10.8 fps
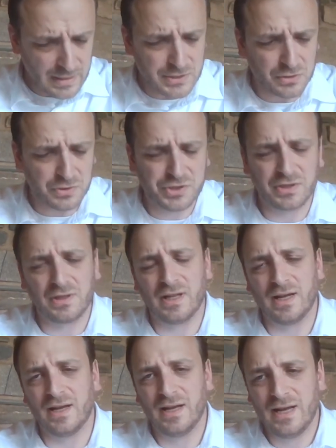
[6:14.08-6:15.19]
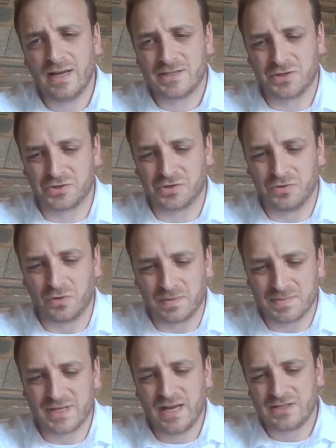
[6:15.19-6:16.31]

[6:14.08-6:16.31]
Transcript: social norms.